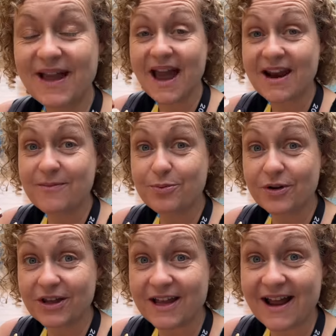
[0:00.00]
I had a
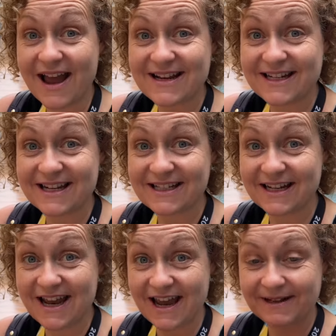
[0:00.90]
brilliant idea
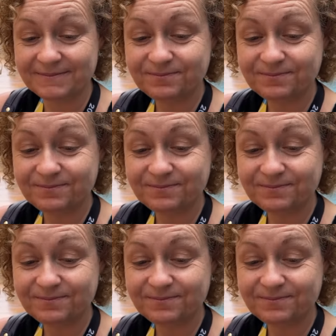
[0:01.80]
today.